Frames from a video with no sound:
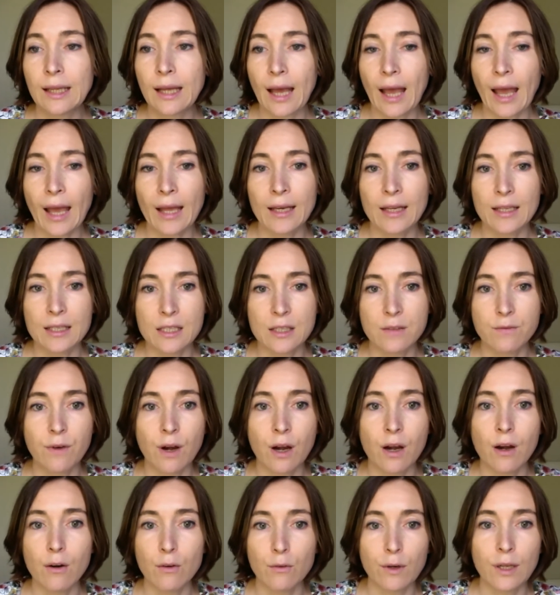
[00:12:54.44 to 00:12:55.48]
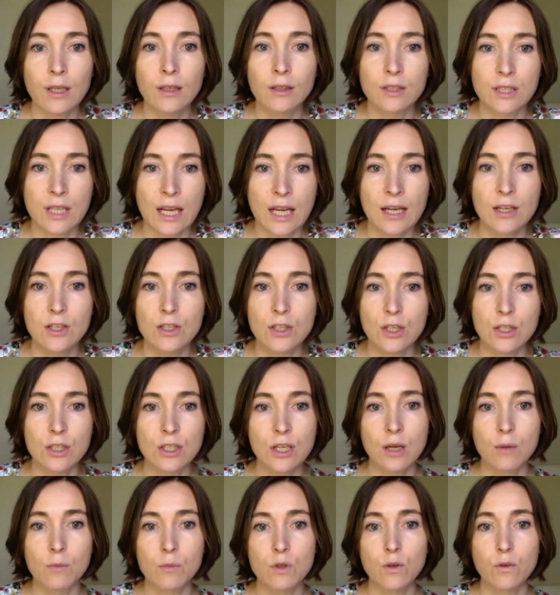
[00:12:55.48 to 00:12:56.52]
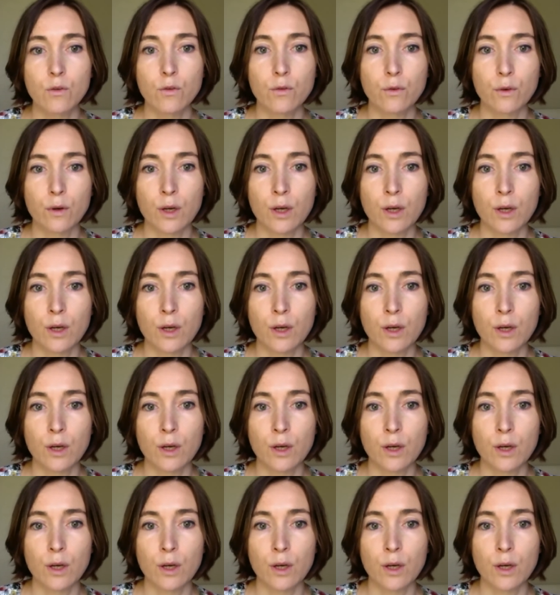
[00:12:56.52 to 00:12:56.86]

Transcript: and it's a very real danger in terms of